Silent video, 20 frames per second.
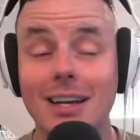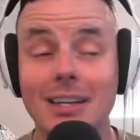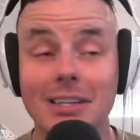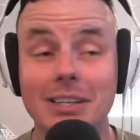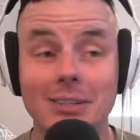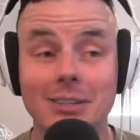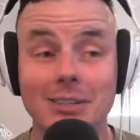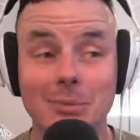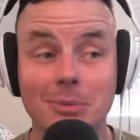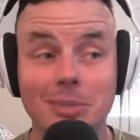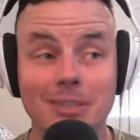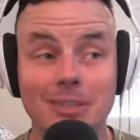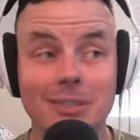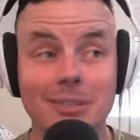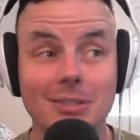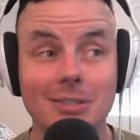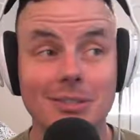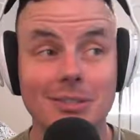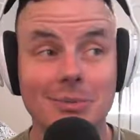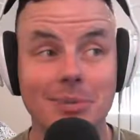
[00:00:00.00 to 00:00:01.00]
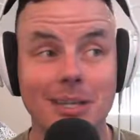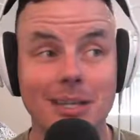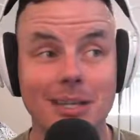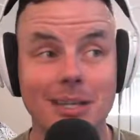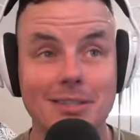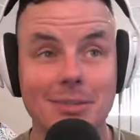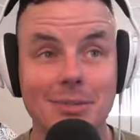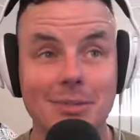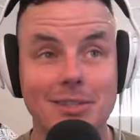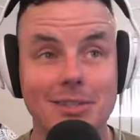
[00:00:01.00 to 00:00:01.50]
lot of yard work to do this
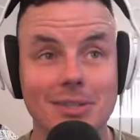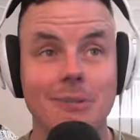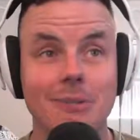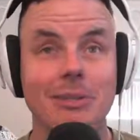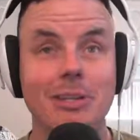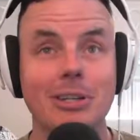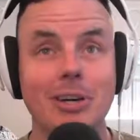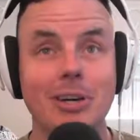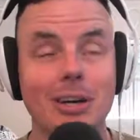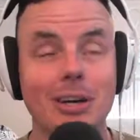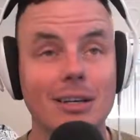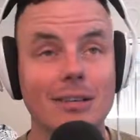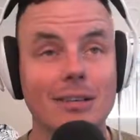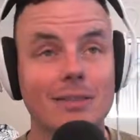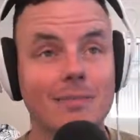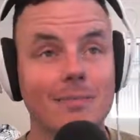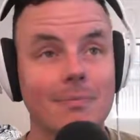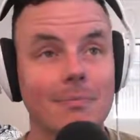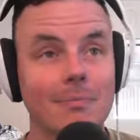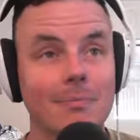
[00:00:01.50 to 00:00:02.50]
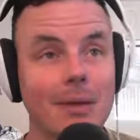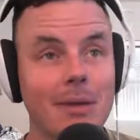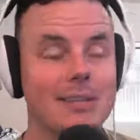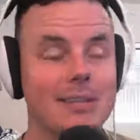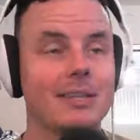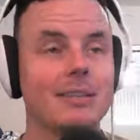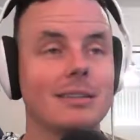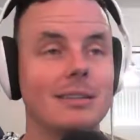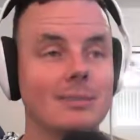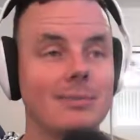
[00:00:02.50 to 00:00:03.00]
weekend too because I'd been gone
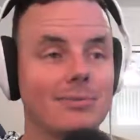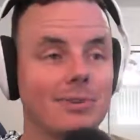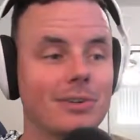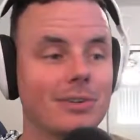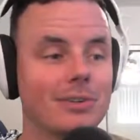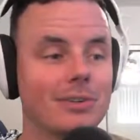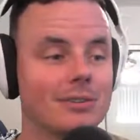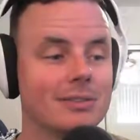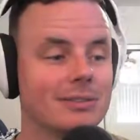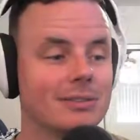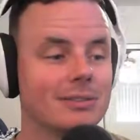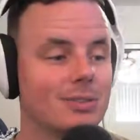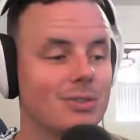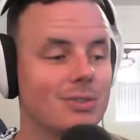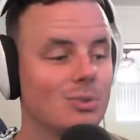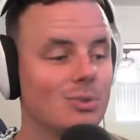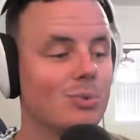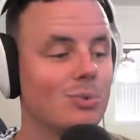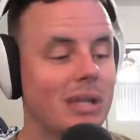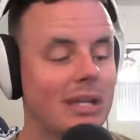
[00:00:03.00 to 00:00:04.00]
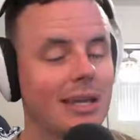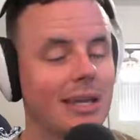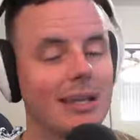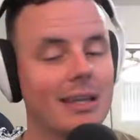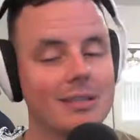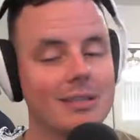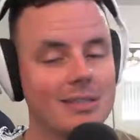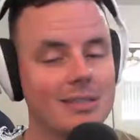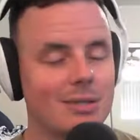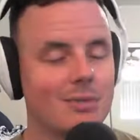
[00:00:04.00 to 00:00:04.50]
basically for 2
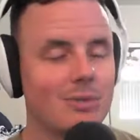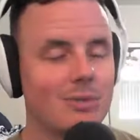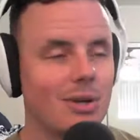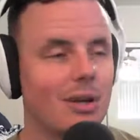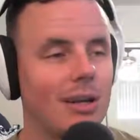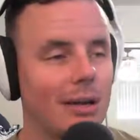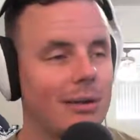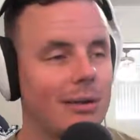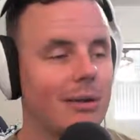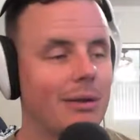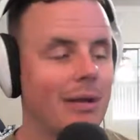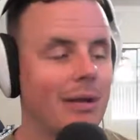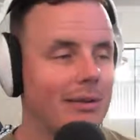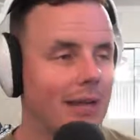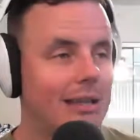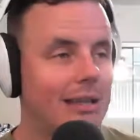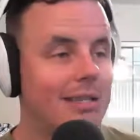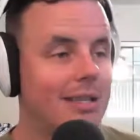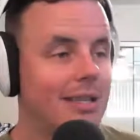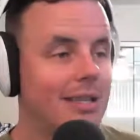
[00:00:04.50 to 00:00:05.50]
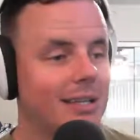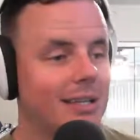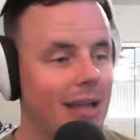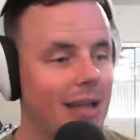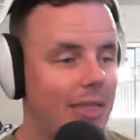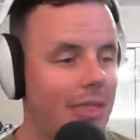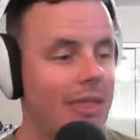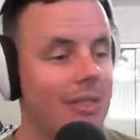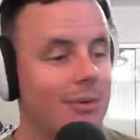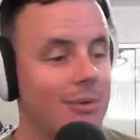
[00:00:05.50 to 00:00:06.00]
weekends because I was gone. I did
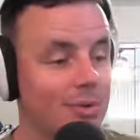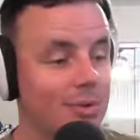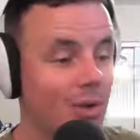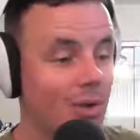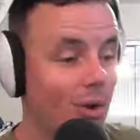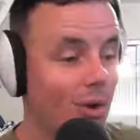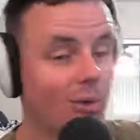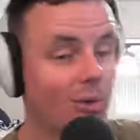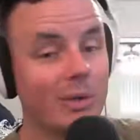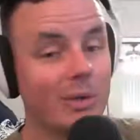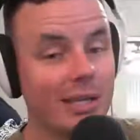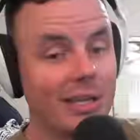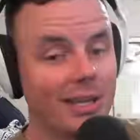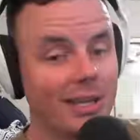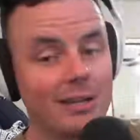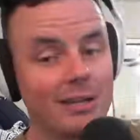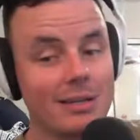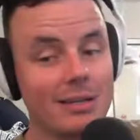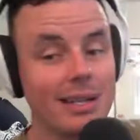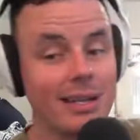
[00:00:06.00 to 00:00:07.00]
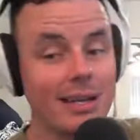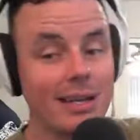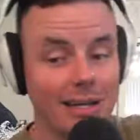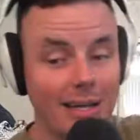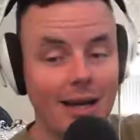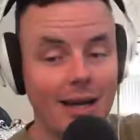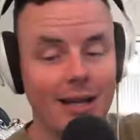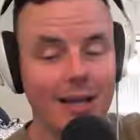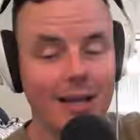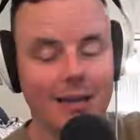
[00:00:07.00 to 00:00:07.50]
it, and then there was a whole weekend, and then I
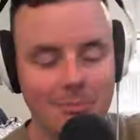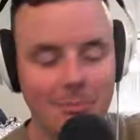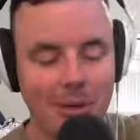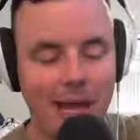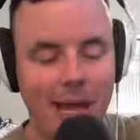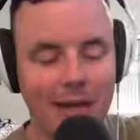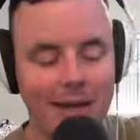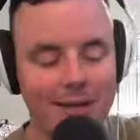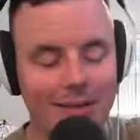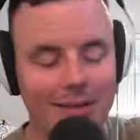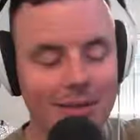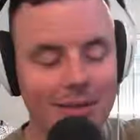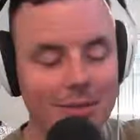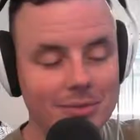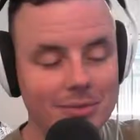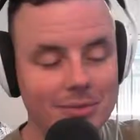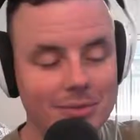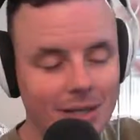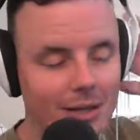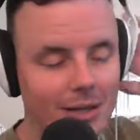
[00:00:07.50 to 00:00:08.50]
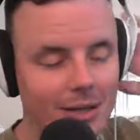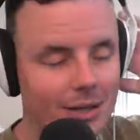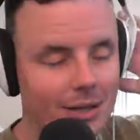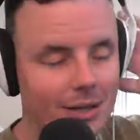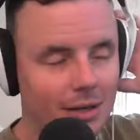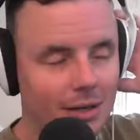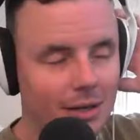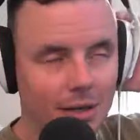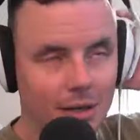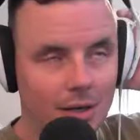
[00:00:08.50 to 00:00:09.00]
got back.
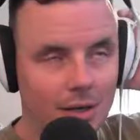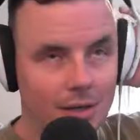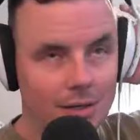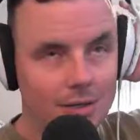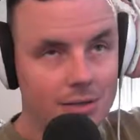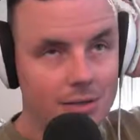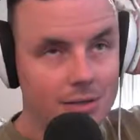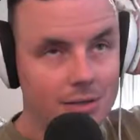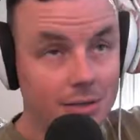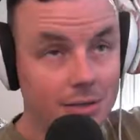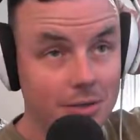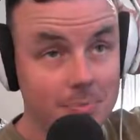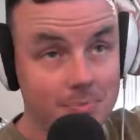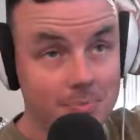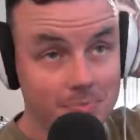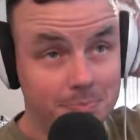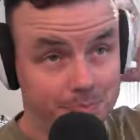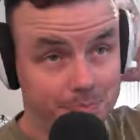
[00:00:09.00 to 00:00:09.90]
So